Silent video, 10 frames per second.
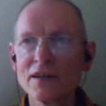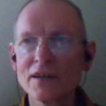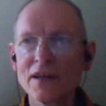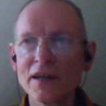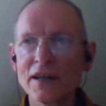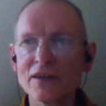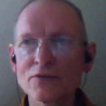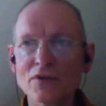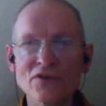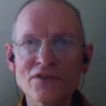getting
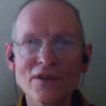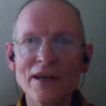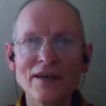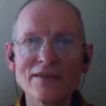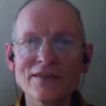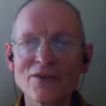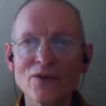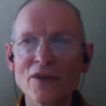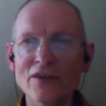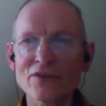into a state and
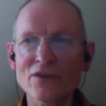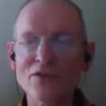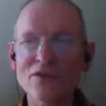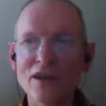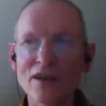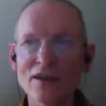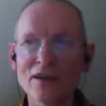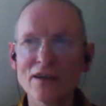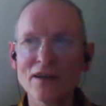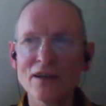all that sort of thing.
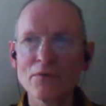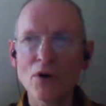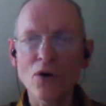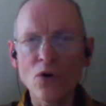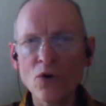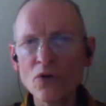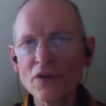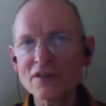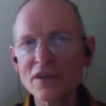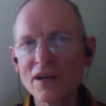But all
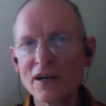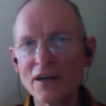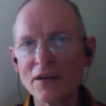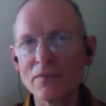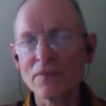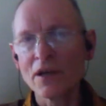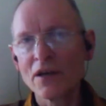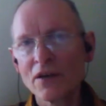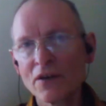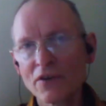the time,
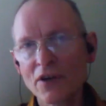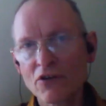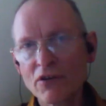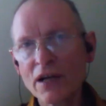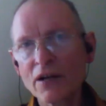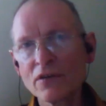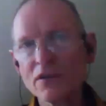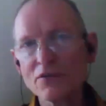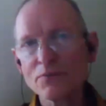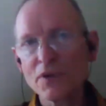the ground
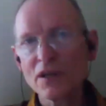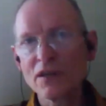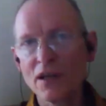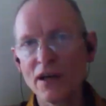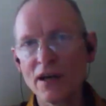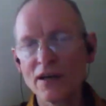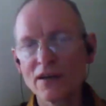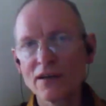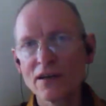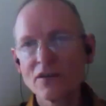has been there
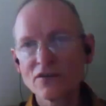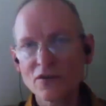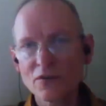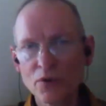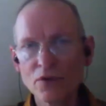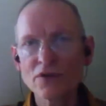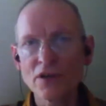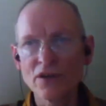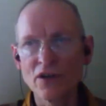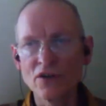
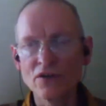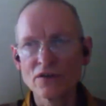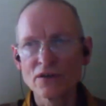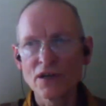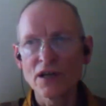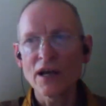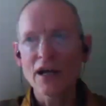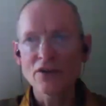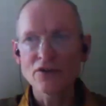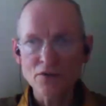supporting you
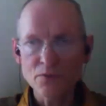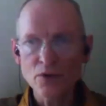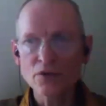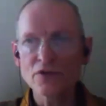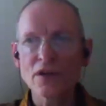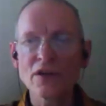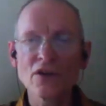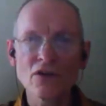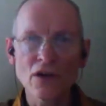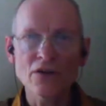and supporting
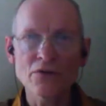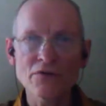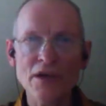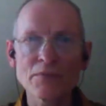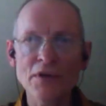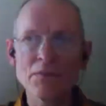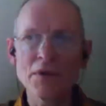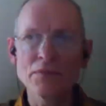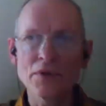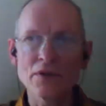your other family
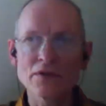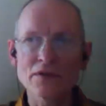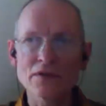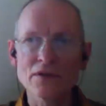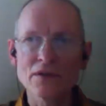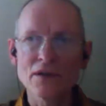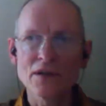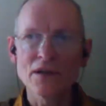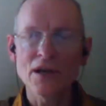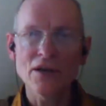members
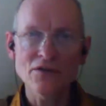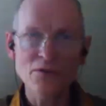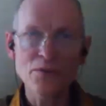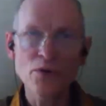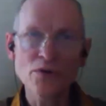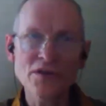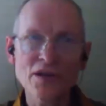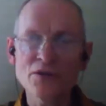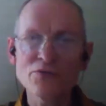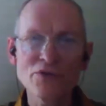and
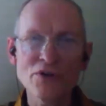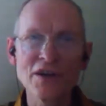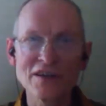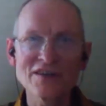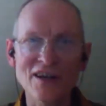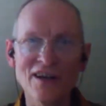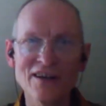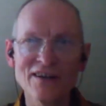supporting the furniture.